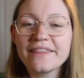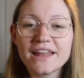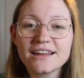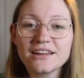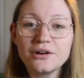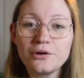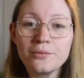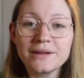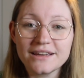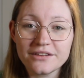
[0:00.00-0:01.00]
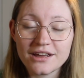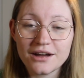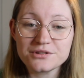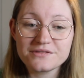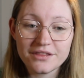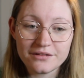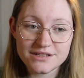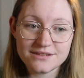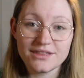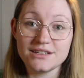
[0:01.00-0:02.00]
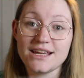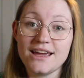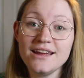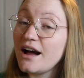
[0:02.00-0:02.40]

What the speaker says: and then I can go home and lay on the couch for the rest of the day.